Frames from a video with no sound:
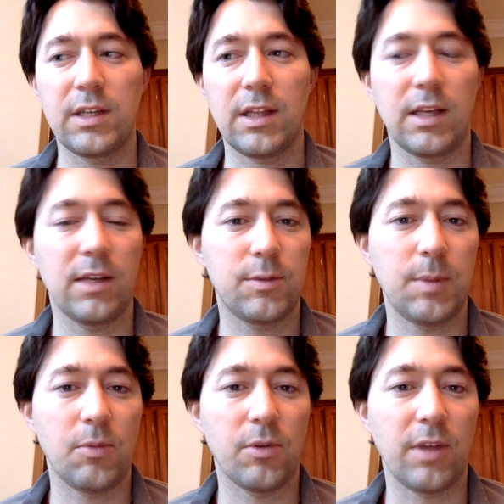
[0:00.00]
what is it
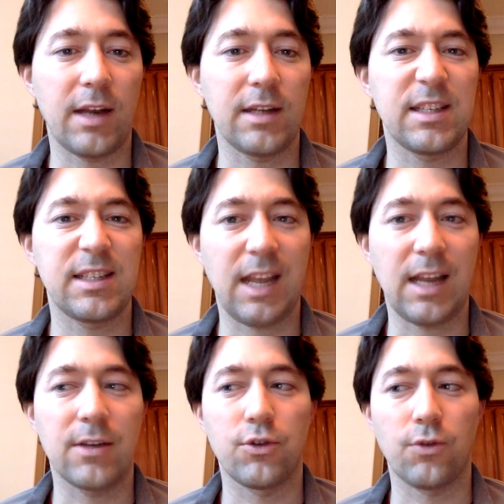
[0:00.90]
that gives people that
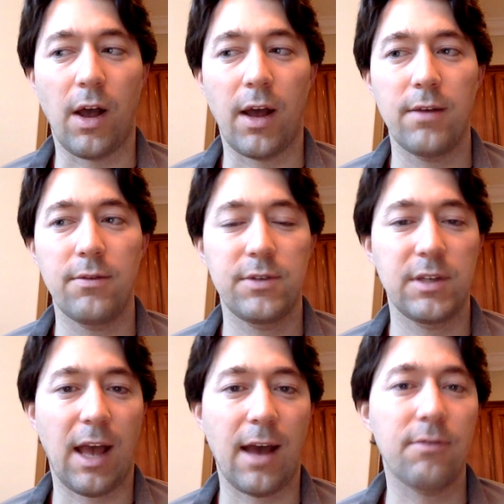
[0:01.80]
insane
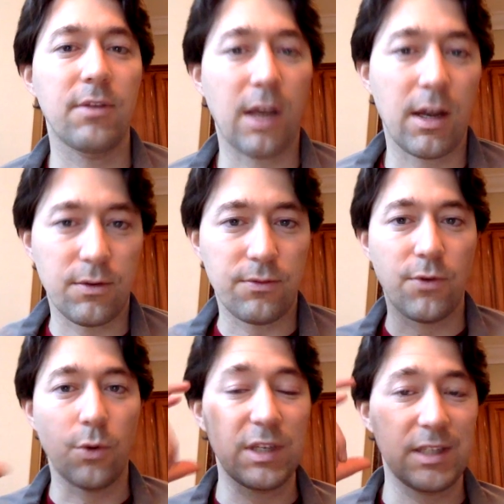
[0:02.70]
drive to have the
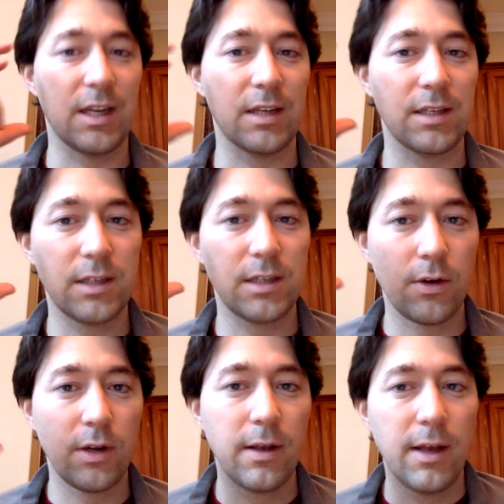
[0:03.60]
kind of focus
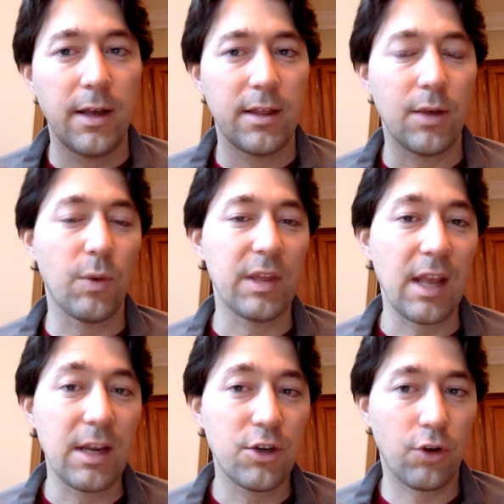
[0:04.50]
necessary
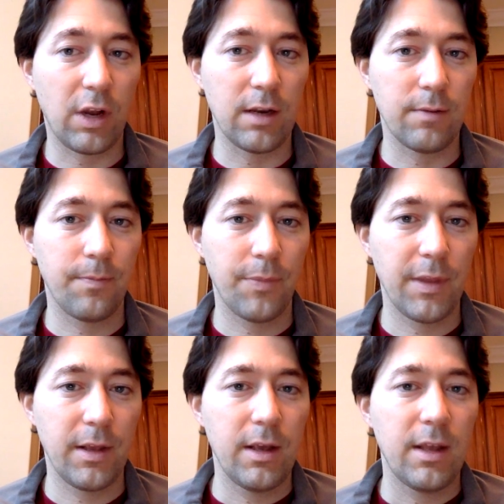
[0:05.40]
that when they train,
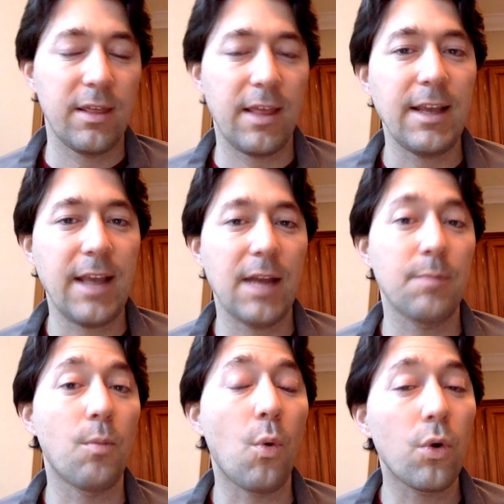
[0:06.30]
they
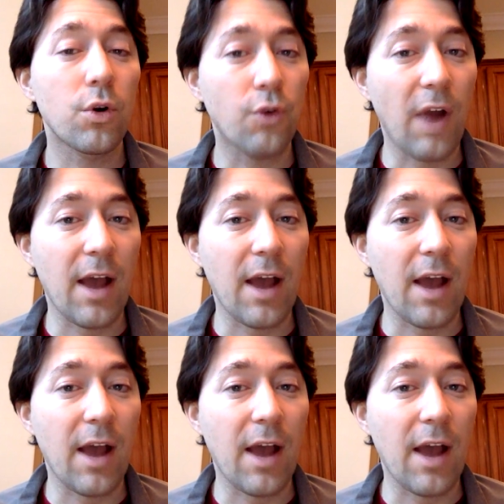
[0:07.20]
gain more